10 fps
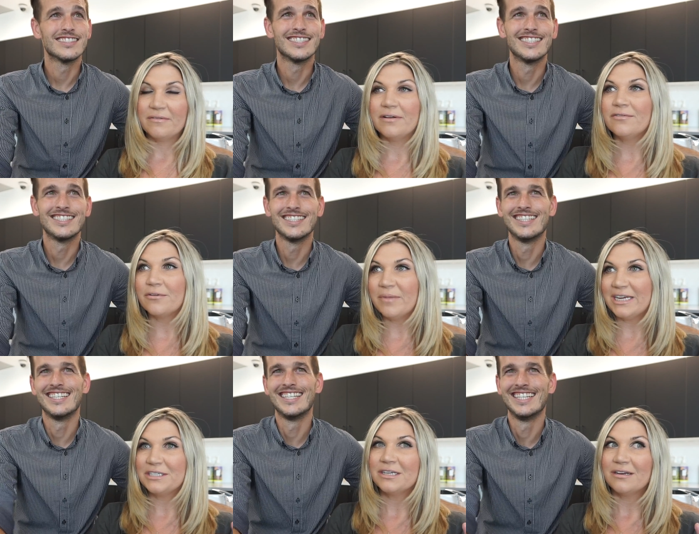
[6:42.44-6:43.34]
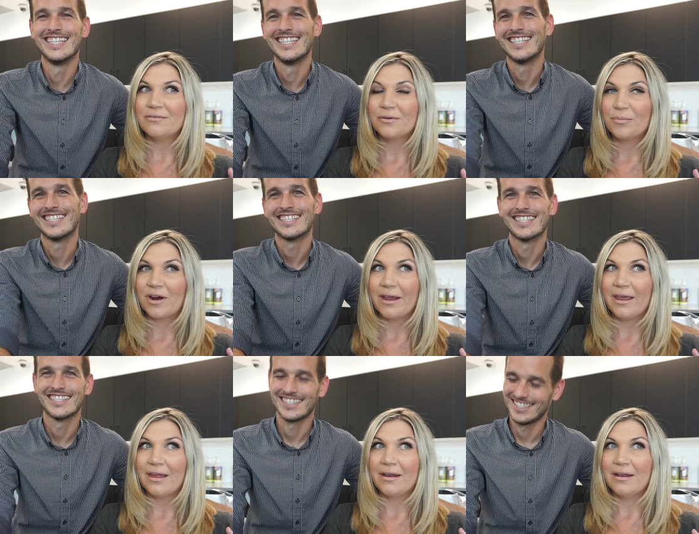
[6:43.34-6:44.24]
Speaker 1: of information for
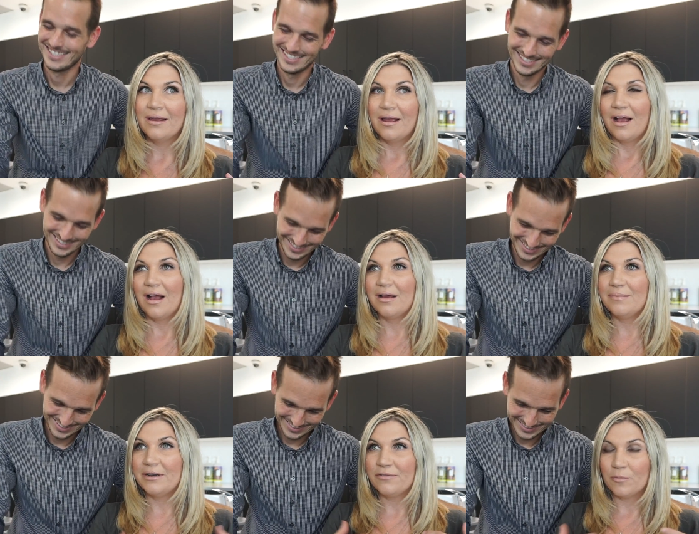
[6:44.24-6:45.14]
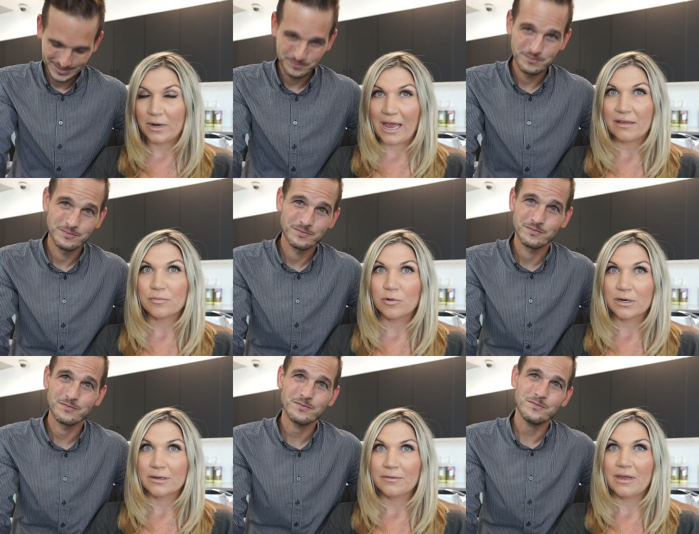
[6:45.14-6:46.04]
Brian. Um, and if you want to ask more
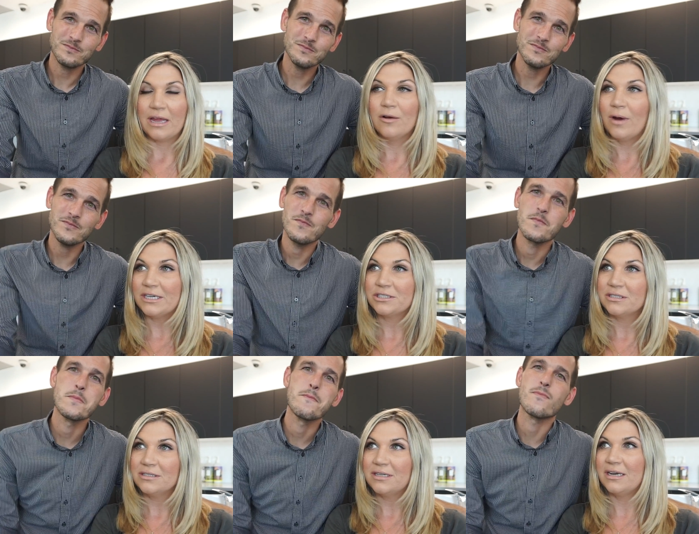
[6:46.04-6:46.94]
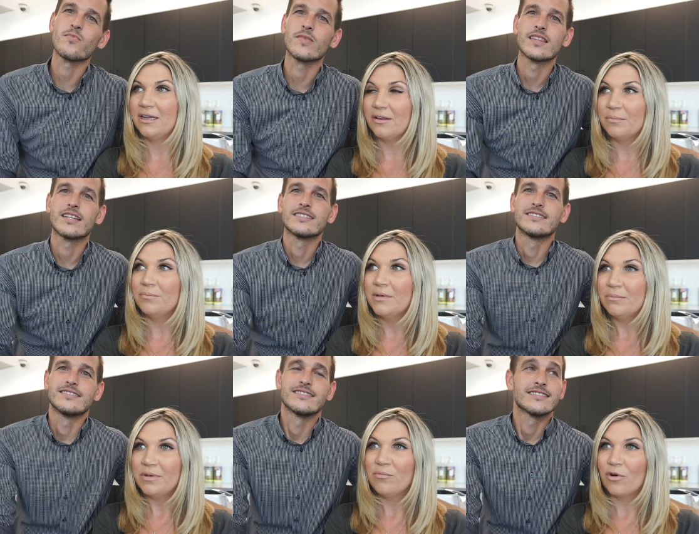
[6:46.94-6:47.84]
in, in questions, then he'll
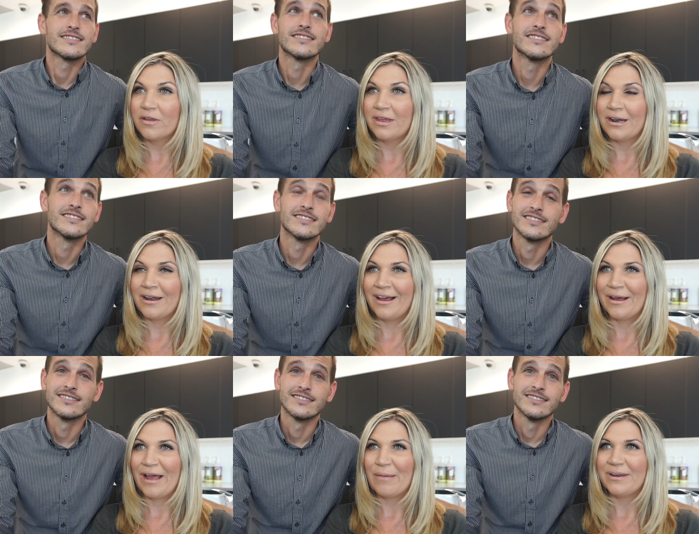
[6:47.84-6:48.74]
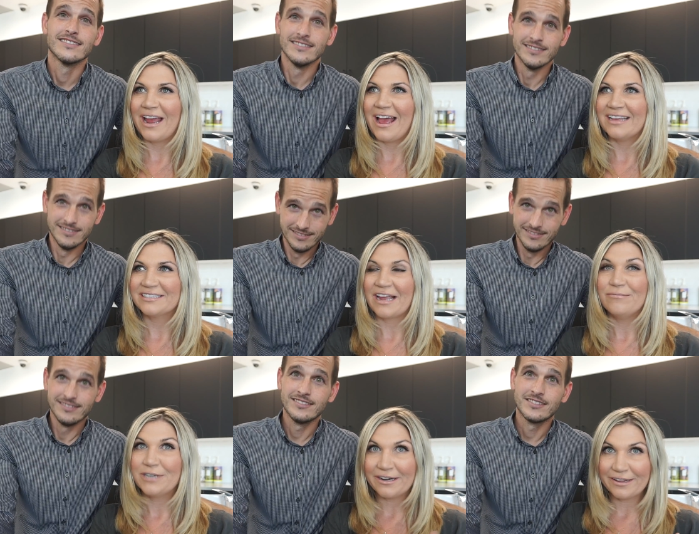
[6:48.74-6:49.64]
be more than uh, happy to ask. I've
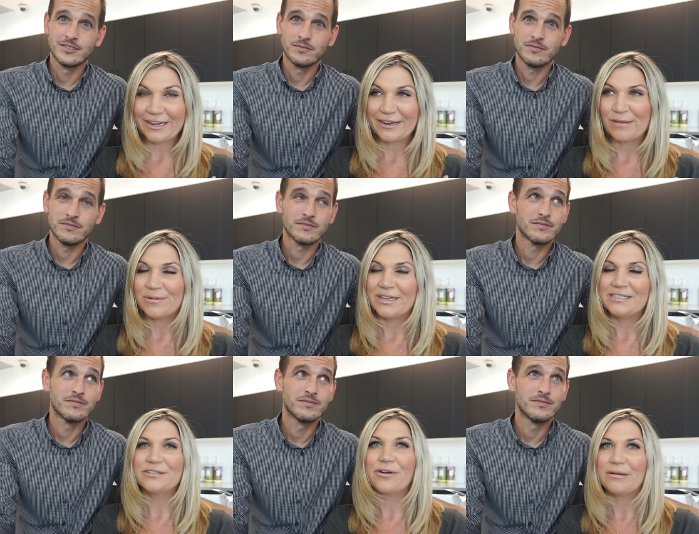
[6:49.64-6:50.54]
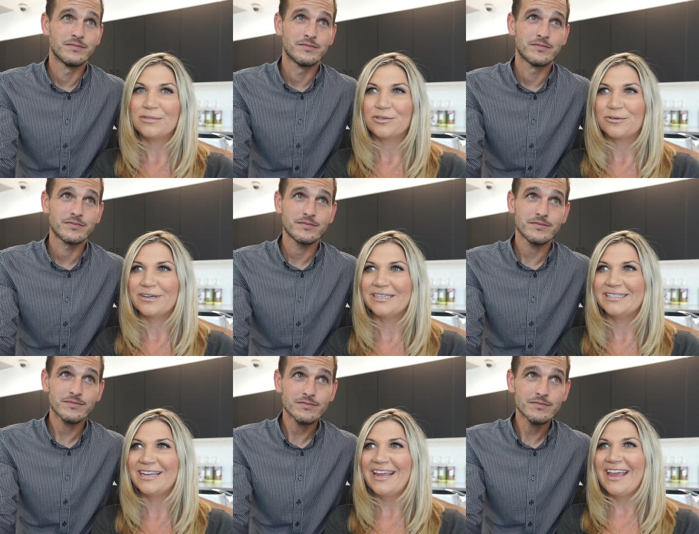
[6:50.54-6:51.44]
done like a couple Instagram stories
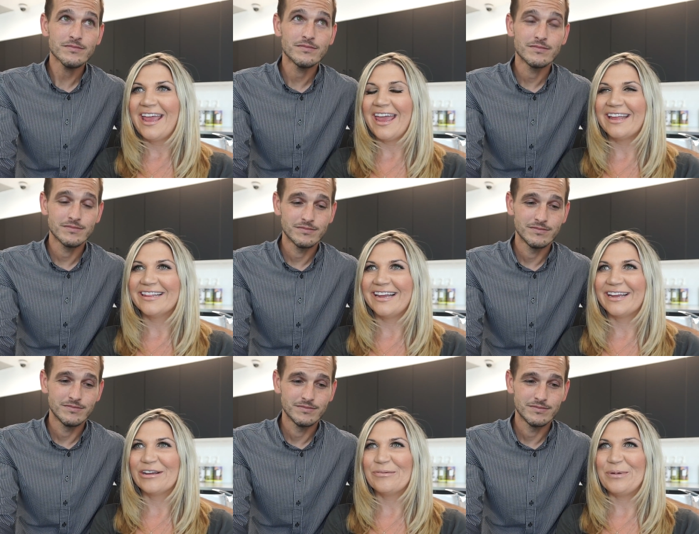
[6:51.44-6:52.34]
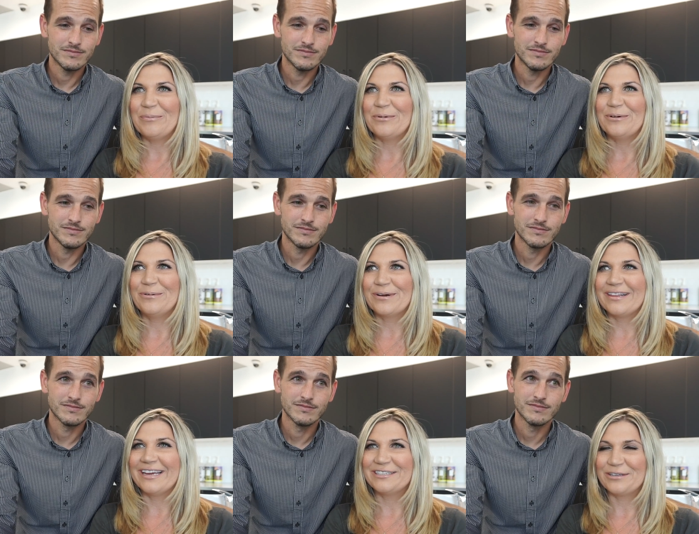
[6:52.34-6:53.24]
and like people were
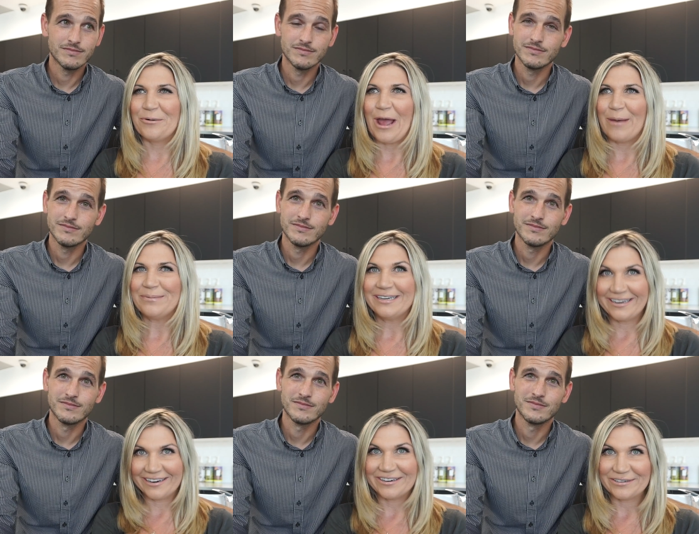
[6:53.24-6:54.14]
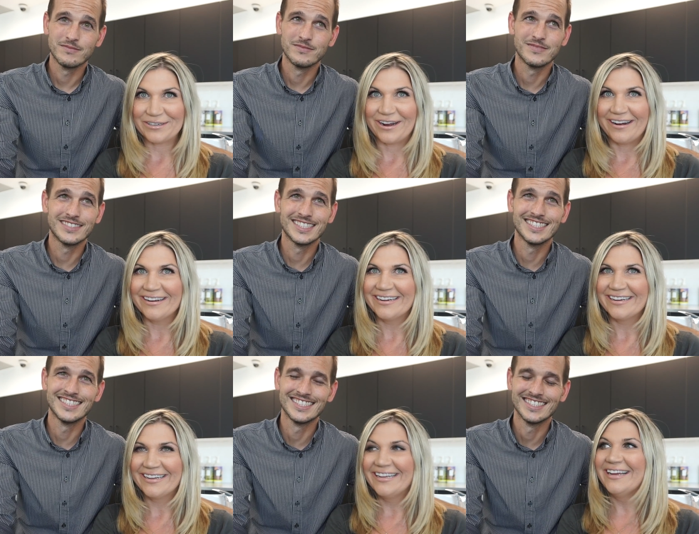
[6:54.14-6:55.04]
like so happy to hear you talk.
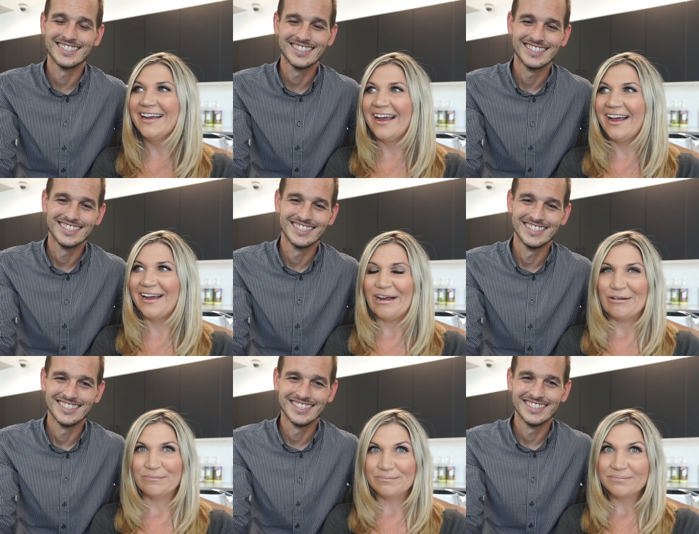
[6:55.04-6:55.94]
Um,